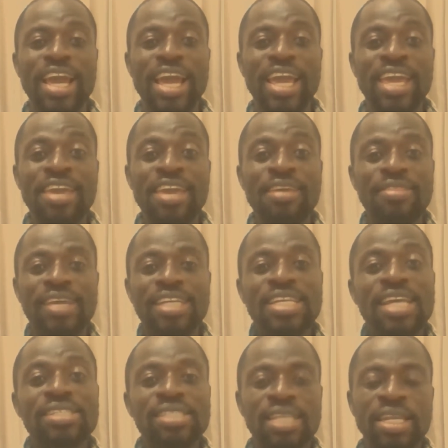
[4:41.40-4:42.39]
either
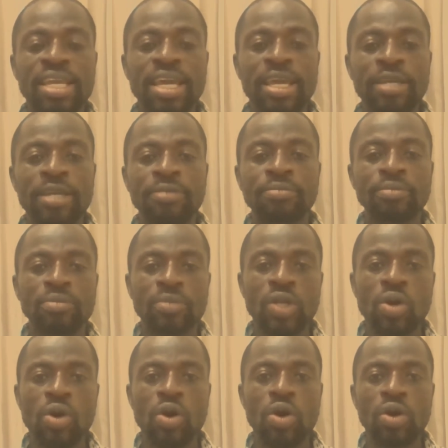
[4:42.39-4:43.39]
yesterday
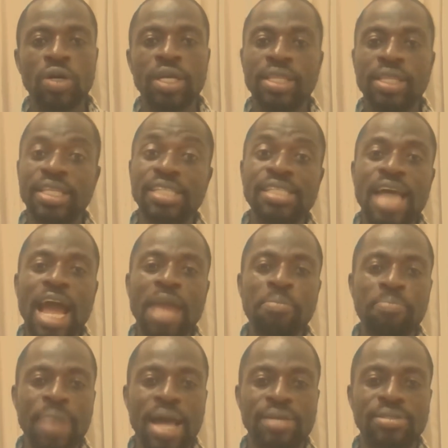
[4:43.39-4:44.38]
or the time
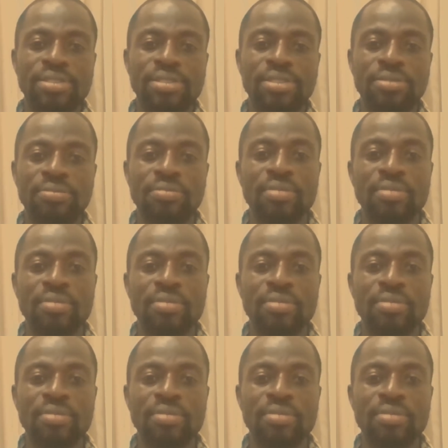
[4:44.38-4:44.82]
past.